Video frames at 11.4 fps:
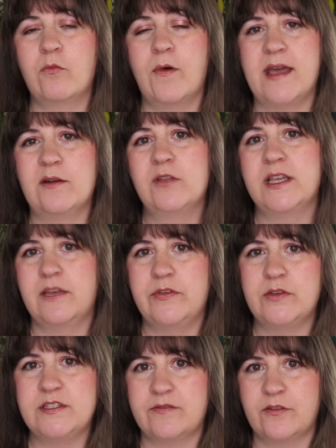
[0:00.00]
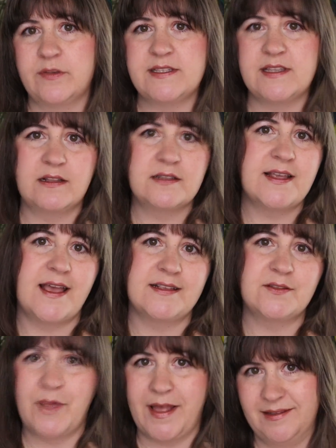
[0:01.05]
wet on wet will give you different results
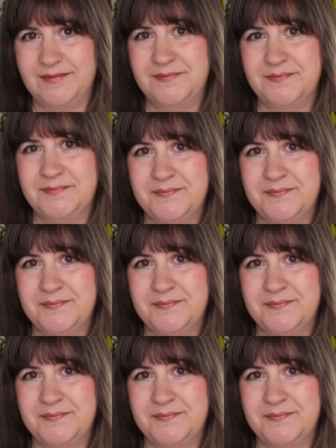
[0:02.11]
as well.